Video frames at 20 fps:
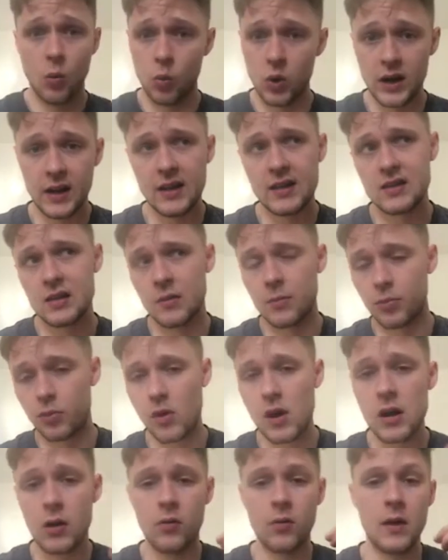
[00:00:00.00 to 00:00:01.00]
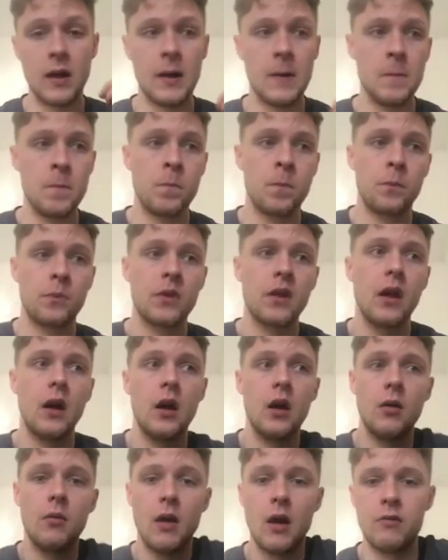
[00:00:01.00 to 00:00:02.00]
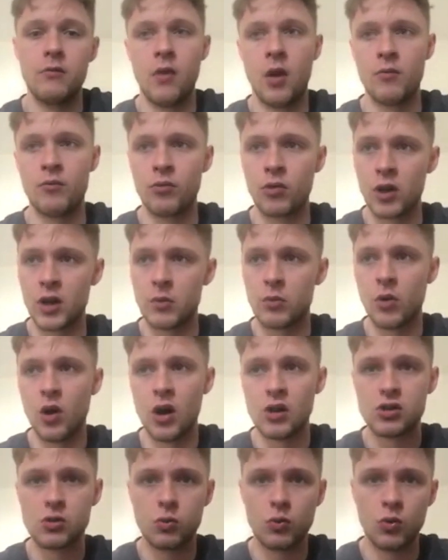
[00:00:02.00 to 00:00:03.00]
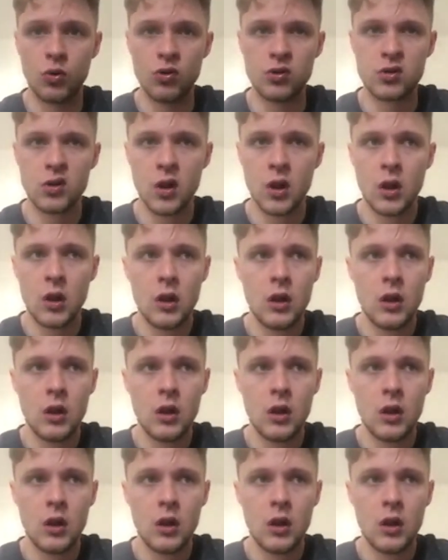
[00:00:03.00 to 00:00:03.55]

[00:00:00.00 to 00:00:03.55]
We need to prey on that and really work towards